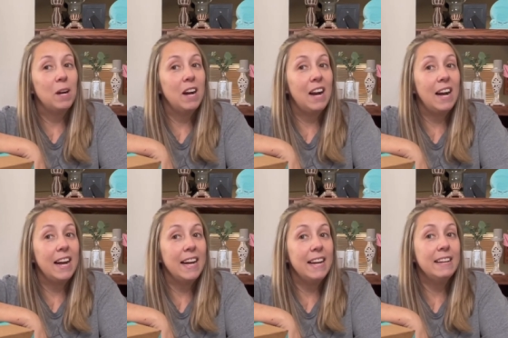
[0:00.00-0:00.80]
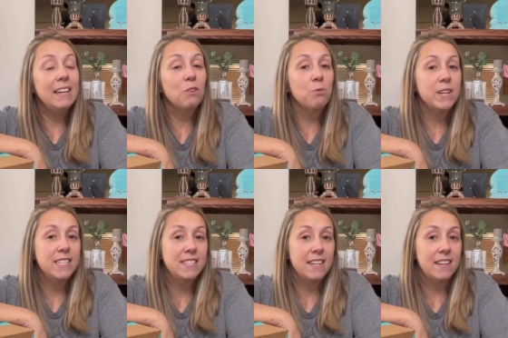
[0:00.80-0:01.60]
I
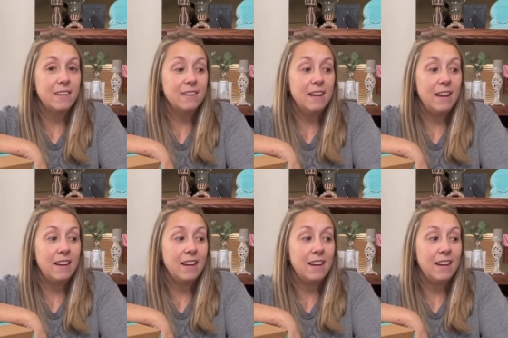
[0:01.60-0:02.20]
resell